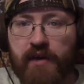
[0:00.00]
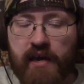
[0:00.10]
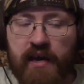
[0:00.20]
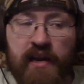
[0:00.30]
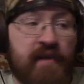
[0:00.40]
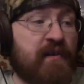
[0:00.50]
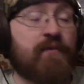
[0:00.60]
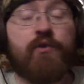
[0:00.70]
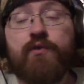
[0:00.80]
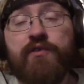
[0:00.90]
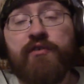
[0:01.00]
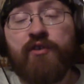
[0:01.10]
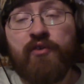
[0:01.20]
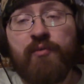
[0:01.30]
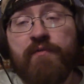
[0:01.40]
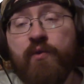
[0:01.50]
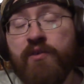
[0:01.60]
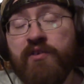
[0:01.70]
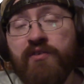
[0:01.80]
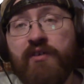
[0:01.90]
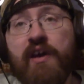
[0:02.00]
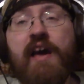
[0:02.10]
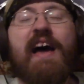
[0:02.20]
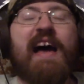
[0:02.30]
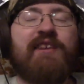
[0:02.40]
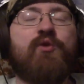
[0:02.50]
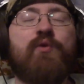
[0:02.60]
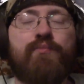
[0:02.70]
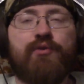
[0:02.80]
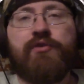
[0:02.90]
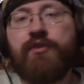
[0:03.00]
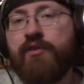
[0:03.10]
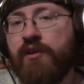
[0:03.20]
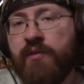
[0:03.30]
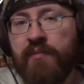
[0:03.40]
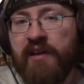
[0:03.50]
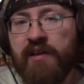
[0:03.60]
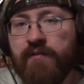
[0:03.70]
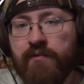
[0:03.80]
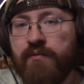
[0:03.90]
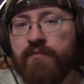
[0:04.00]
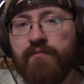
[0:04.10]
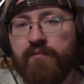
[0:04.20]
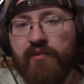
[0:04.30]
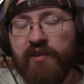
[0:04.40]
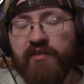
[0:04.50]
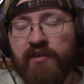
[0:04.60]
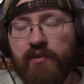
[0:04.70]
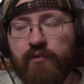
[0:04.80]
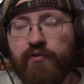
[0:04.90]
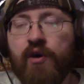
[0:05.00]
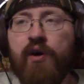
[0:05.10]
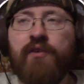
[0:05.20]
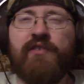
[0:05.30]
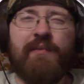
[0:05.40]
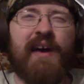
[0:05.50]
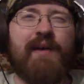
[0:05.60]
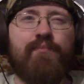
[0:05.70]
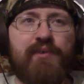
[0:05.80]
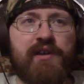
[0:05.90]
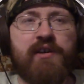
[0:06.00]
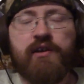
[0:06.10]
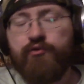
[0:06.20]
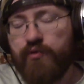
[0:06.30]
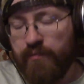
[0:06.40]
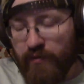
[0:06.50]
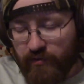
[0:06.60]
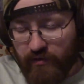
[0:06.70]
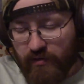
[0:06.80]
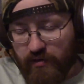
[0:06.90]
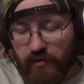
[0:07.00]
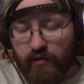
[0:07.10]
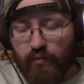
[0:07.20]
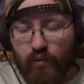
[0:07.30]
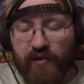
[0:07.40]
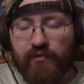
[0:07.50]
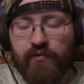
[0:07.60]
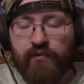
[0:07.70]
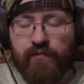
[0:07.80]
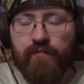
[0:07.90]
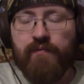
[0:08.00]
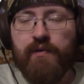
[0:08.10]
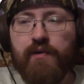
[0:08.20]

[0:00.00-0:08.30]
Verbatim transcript: and I've never heard these songs before because I know of Brooks and Dunn, but I never listened to their songs. I'm not a big country music, western